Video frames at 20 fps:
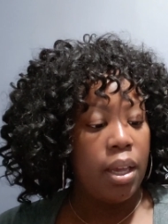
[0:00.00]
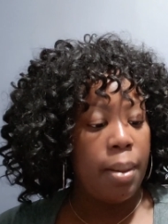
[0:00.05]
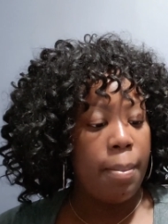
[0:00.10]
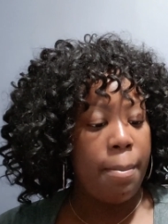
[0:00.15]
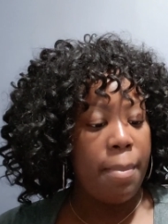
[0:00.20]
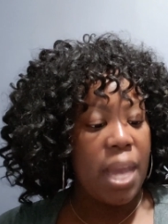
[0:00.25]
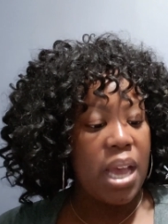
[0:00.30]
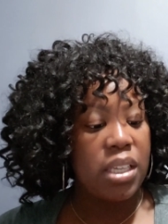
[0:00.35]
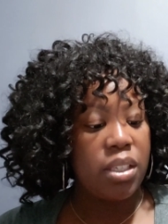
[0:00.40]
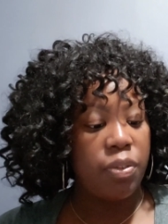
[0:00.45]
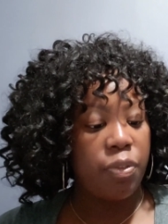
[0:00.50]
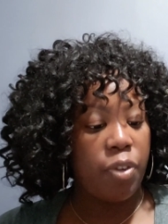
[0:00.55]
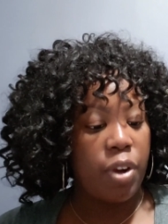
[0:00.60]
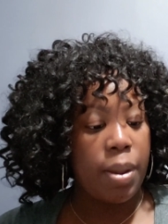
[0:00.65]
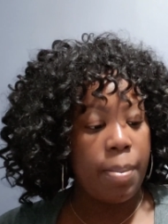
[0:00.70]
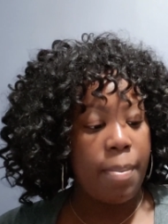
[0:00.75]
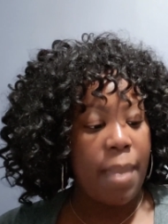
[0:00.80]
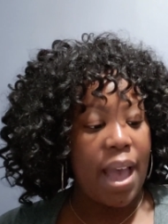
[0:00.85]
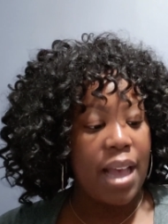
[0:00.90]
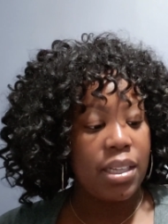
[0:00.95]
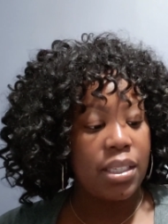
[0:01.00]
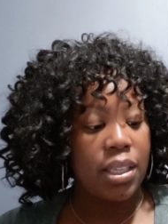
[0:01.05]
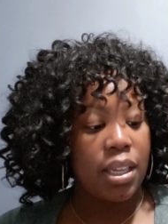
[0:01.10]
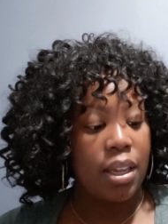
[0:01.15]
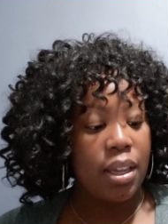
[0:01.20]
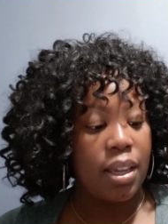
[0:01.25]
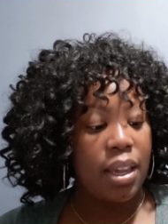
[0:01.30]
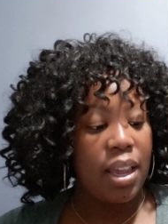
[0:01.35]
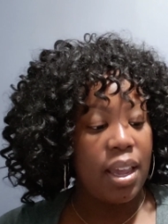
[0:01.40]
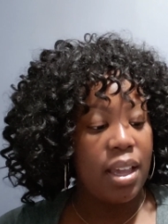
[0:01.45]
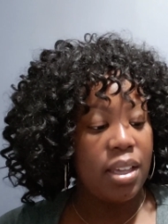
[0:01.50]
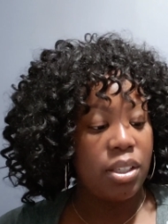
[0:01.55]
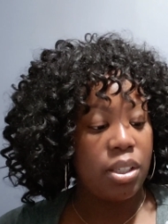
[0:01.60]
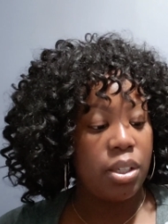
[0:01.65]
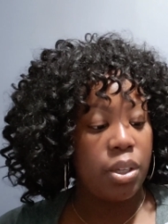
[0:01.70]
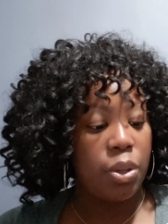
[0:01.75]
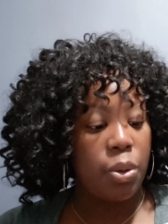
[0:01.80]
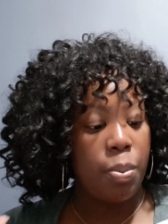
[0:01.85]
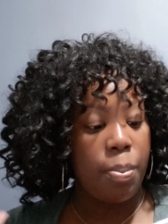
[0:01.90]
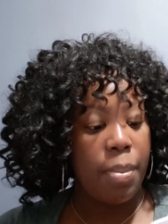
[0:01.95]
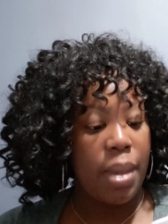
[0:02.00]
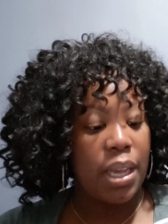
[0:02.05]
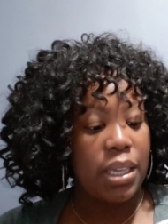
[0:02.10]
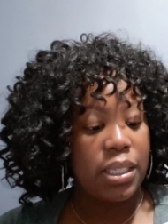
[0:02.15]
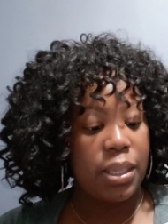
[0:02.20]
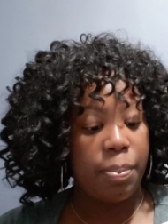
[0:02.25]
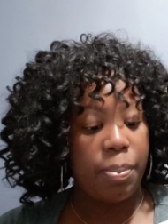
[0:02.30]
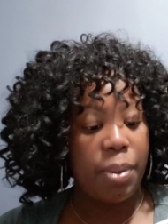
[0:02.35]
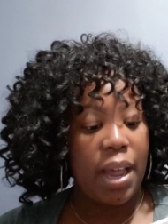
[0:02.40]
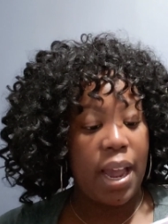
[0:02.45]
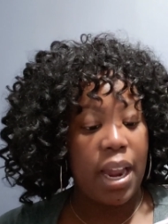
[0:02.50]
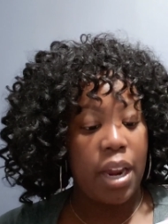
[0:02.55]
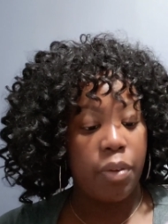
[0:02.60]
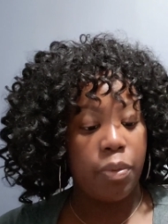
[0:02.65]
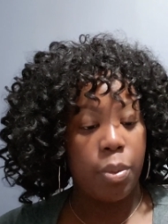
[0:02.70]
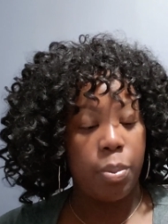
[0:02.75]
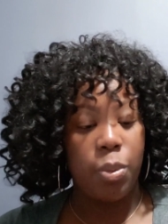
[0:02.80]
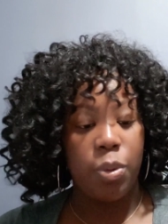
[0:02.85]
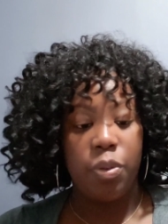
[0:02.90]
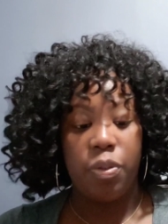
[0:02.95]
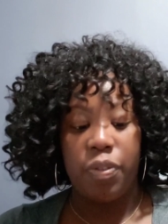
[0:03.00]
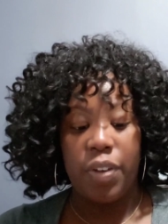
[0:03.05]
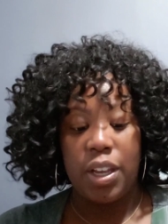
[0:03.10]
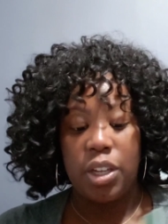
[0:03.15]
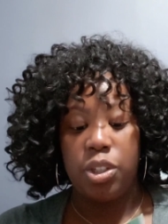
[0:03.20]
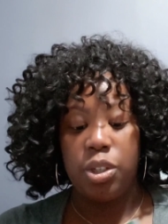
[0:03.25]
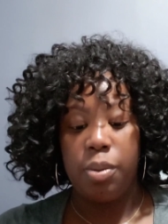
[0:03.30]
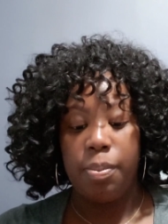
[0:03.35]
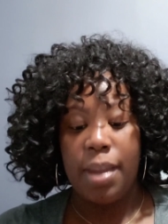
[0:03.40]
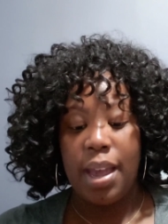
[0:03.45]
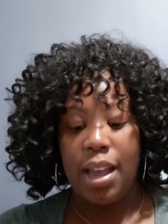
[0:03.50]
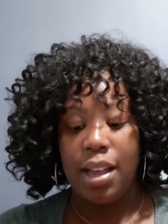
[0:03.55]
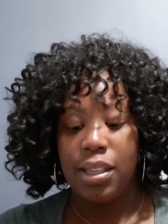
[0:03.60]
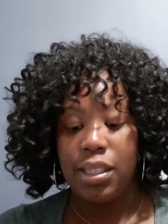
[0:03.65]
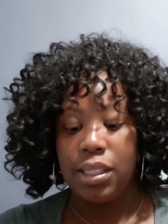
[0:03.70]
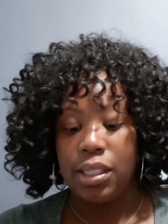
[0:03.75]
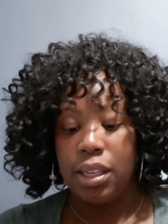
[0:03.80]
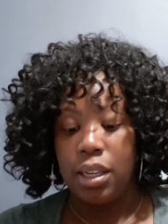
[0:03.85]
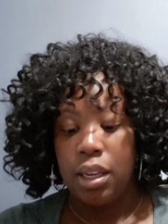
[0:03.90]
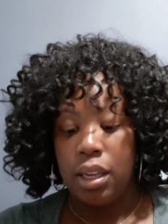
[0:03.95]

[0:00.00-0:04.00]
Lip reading: mess-free masking kit. So you mix, apply, remove facial mask.